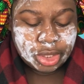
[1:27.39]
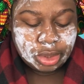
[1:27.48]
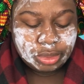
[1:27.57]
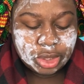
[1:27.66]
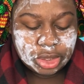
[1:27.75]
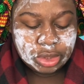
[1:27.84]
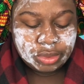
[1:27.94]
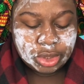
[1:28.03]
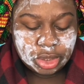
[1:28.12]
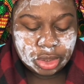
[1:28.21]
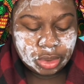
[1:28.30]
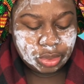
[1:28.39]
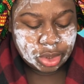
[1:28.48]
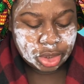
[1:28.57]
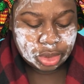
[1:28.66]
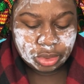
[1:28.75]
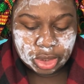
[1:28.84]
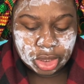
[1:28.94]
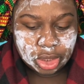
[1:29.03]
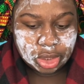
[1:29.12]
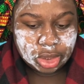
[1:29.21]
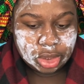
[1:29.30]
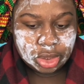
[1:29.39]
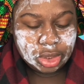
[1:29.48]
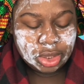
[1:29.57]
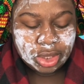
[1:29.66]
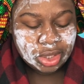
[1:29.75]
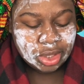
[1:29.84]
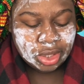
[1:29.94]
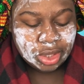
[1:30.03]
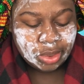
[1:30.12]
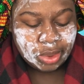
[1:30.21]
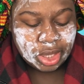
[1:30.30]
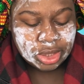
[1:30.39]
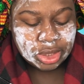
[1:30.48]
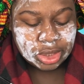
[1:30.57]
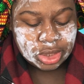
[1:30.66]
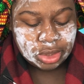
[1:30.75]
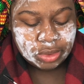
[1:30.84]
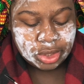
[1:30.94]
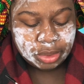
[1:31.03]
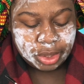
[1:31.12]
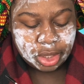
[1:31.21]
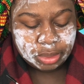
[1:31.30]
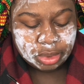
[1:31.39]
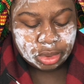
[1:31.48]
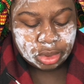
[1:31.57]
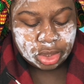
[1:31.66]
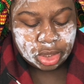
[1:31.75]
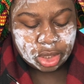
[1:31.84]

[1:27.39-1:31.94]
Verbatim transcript: I'm like, Tiffany, what are you like? Why is this even debatable?